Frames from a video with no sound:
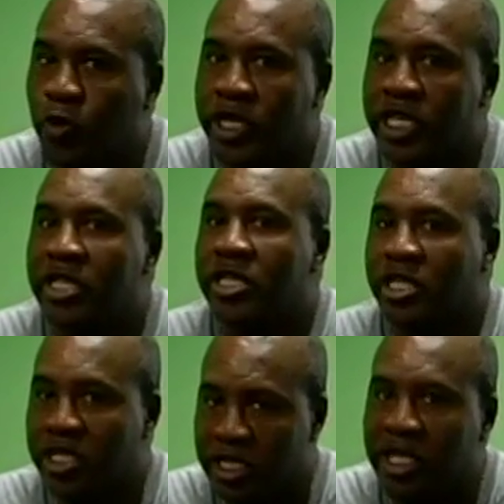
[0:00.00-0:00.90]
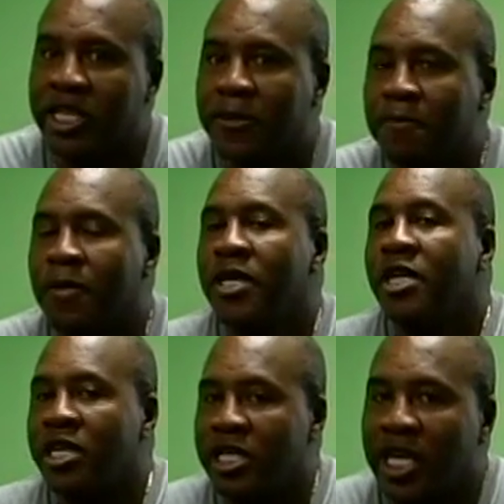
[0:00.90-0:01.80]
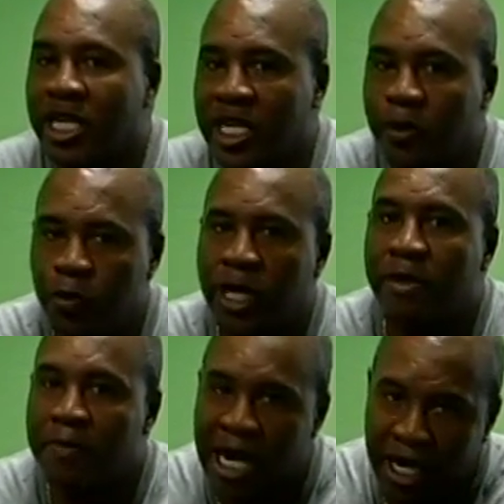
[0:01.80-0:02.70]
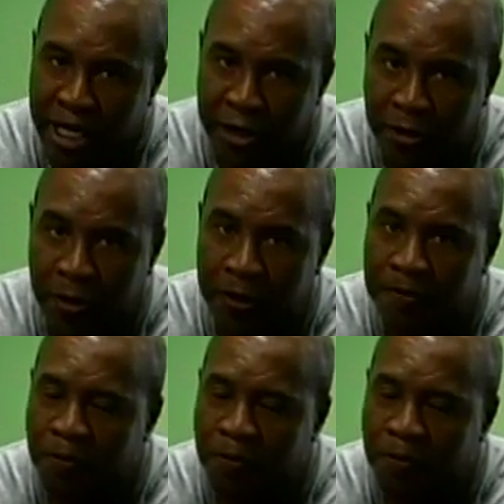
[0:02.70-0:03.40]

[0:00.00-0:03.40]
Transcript: 2013 year that we're embarking on.